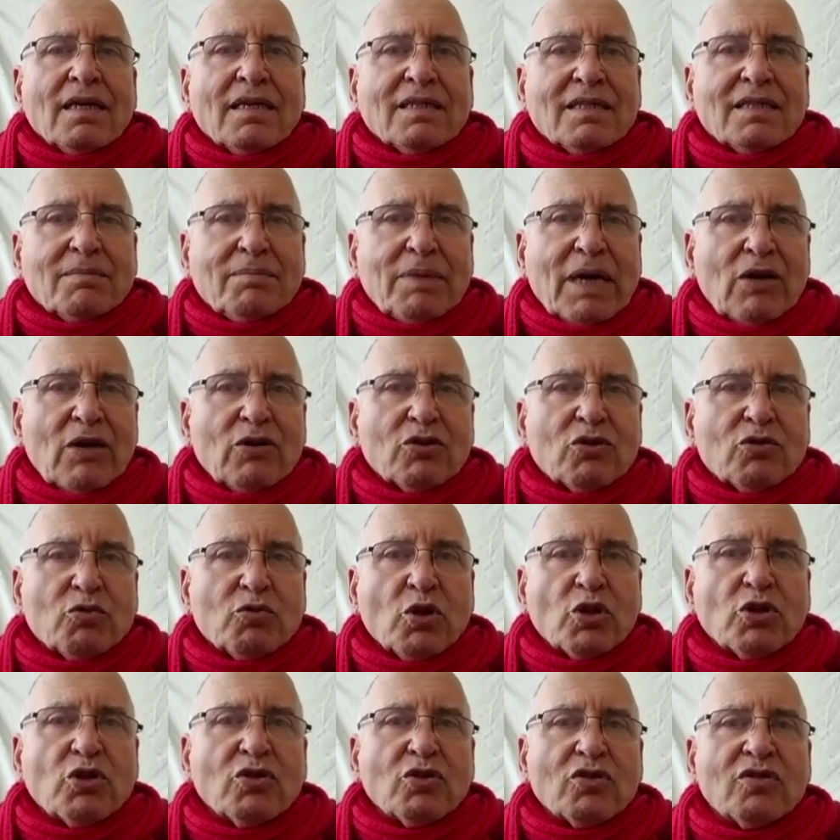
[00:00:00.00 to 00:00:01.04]
about
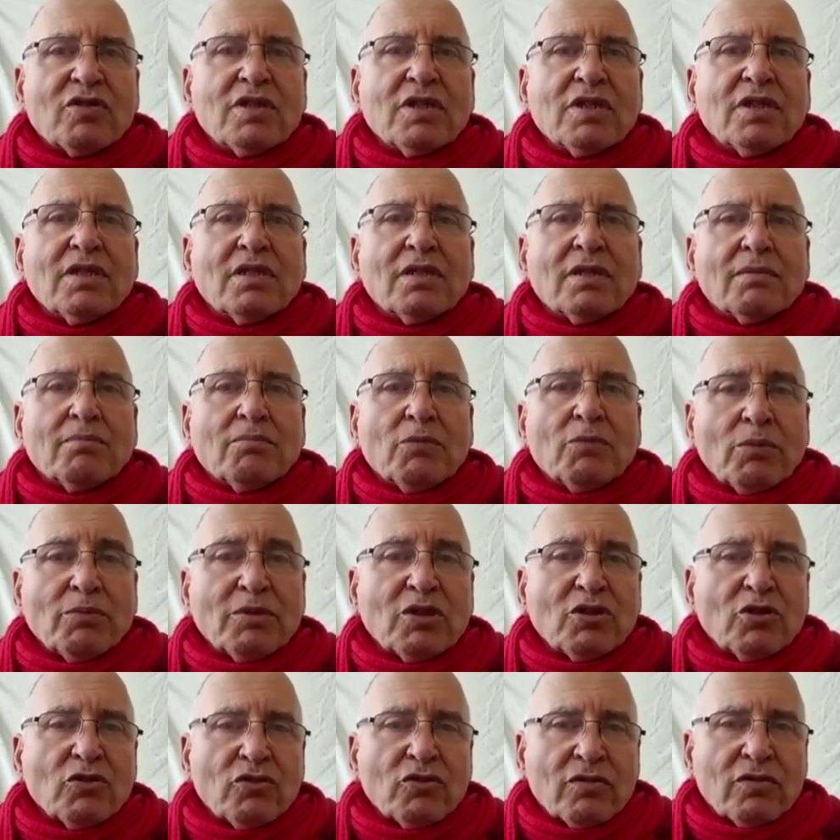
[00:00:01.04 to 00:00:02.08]
what you see in the
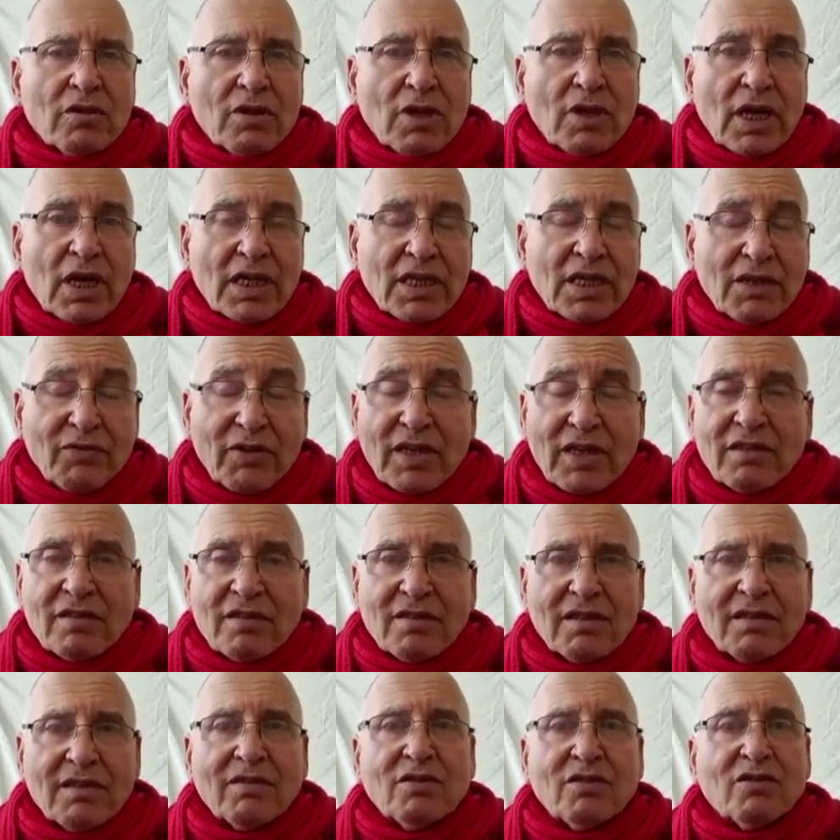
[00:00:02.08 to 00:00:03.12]
moment you see. Like if I
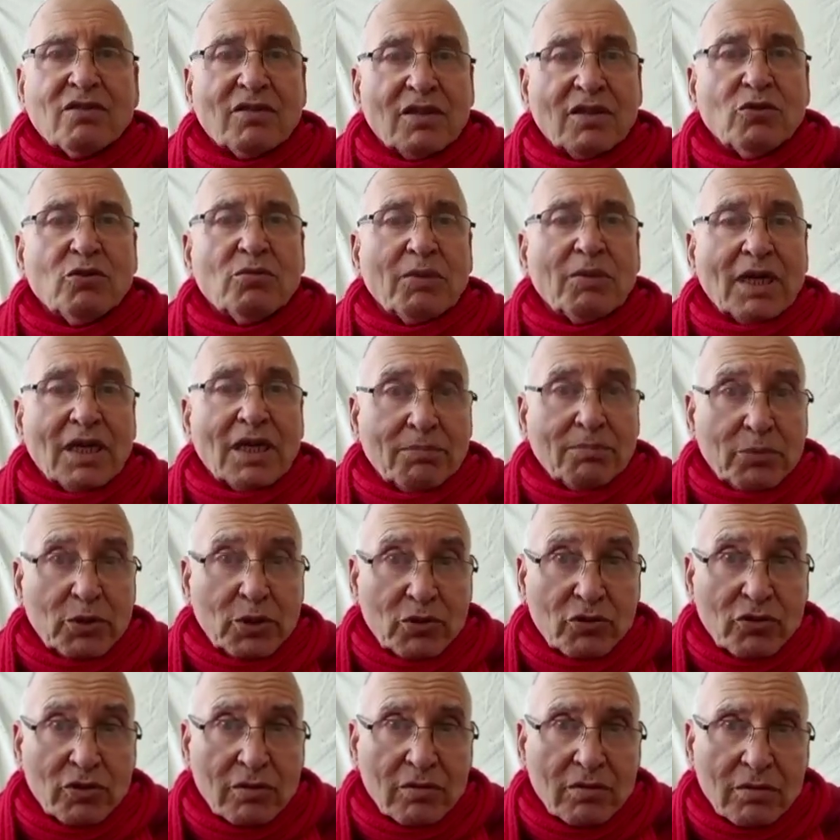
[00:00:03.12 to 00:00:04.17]
see you make a
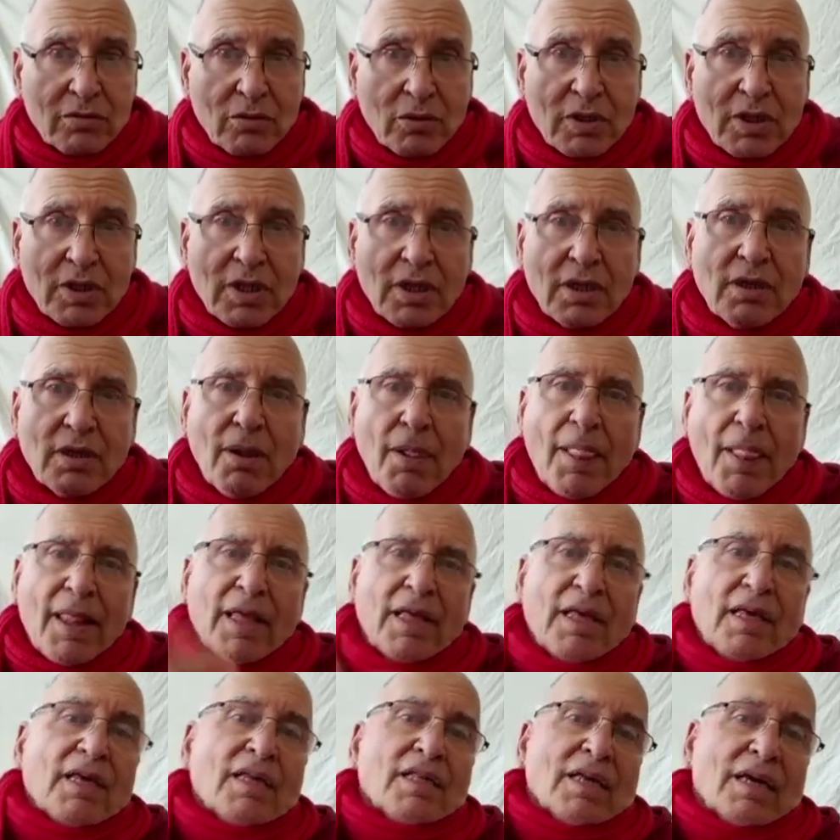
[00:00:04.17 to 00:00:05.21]
portrait, okay,
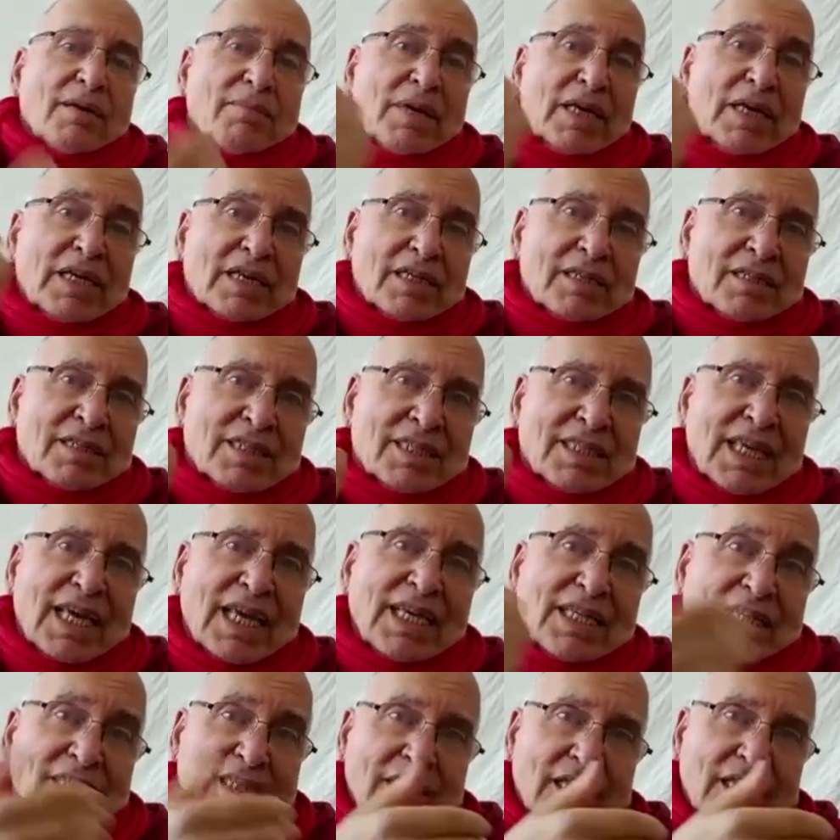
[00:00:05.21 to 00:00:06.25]
I make a
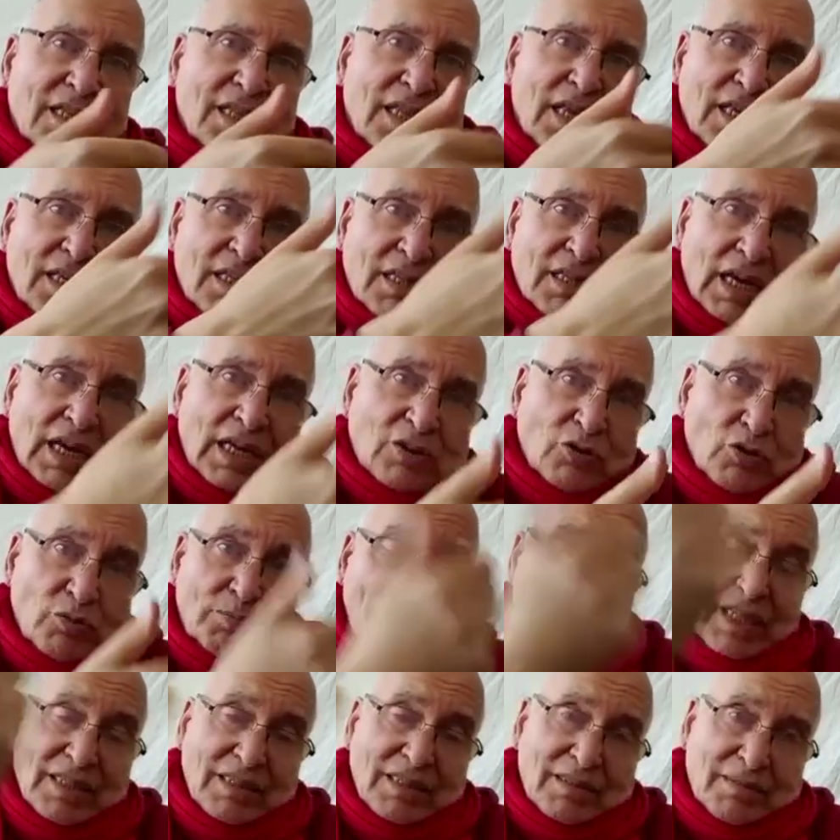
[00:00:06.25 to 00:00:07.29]
stain and I do
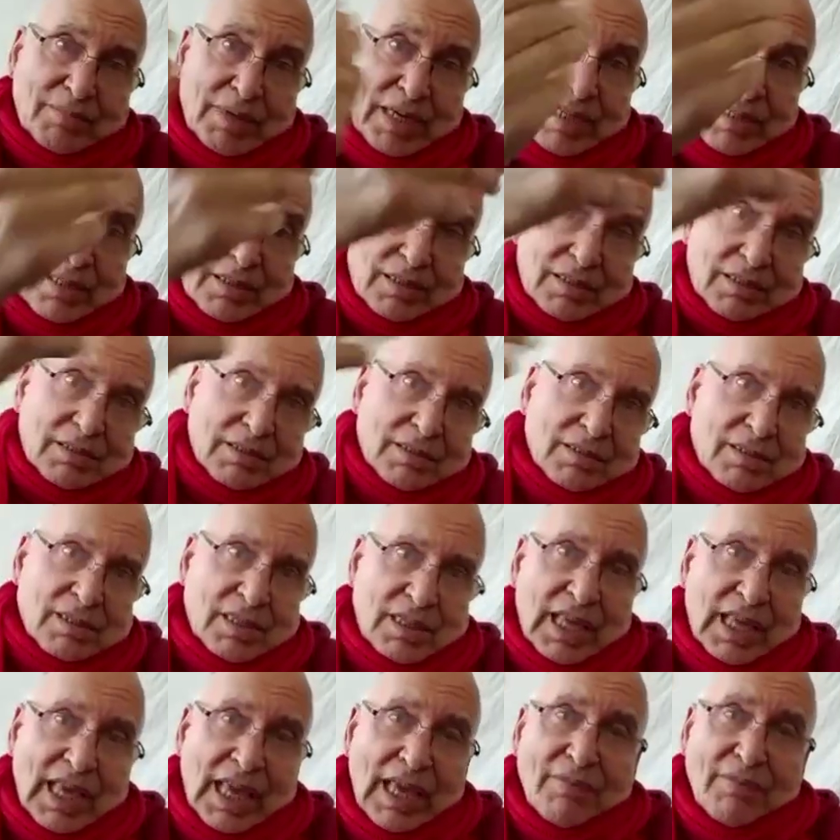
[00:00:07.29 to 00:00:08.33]
paint my.
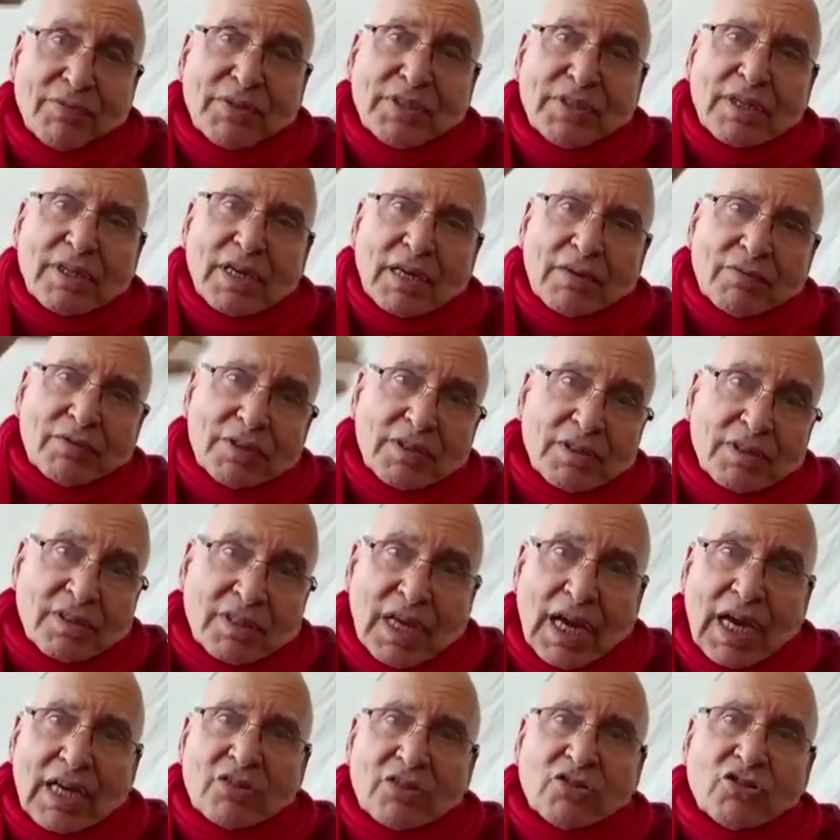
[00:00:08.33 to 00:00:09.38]
Every
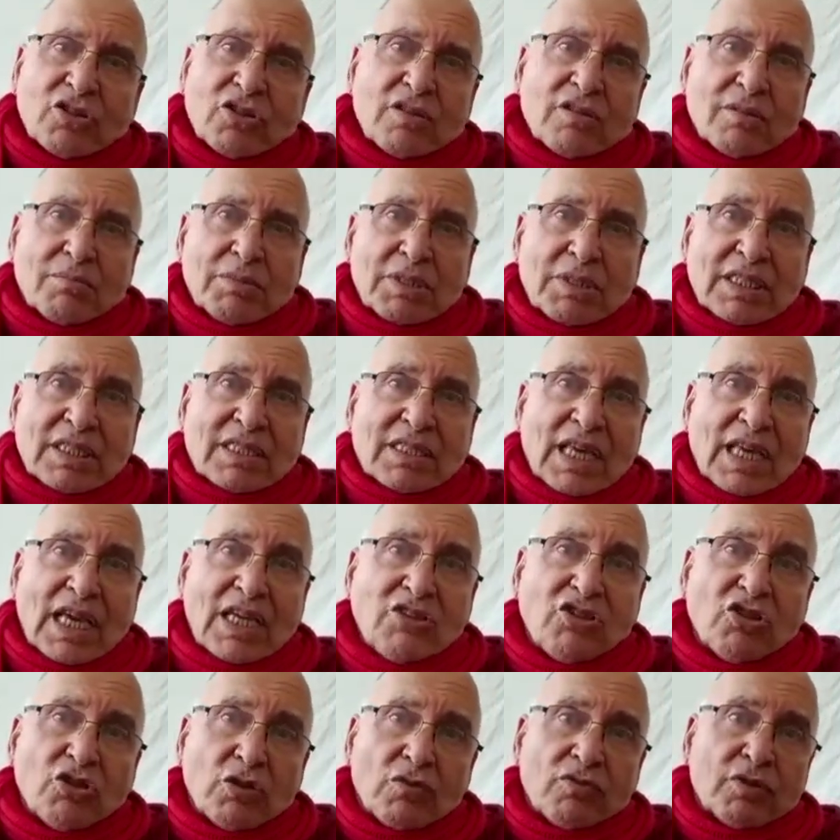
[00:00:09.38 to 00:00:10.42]
touch is a meditation
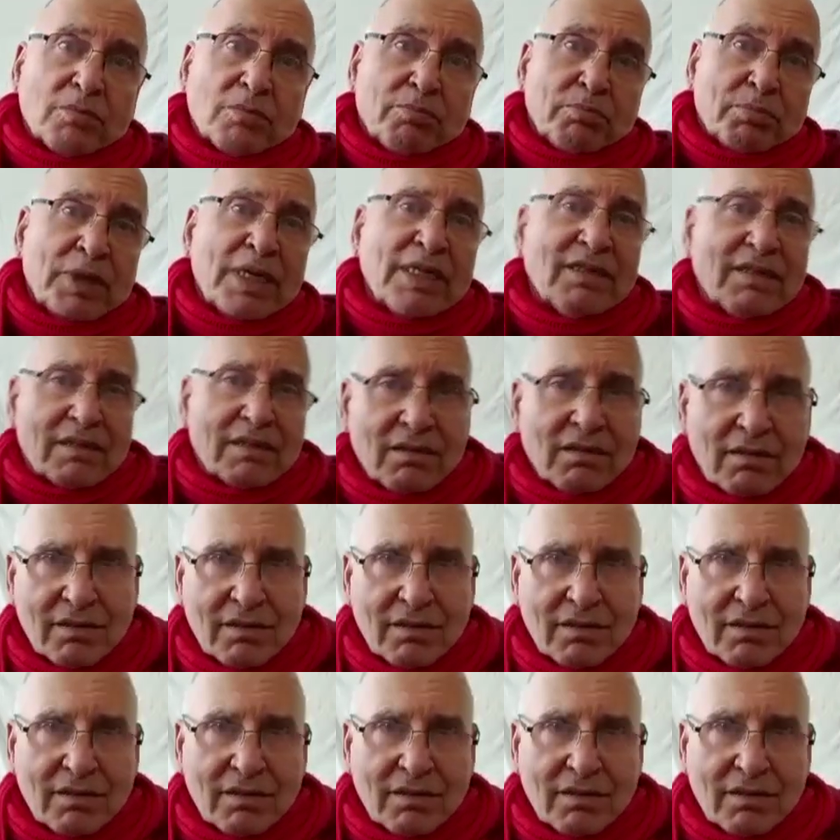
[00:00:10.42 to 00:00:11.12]
of the present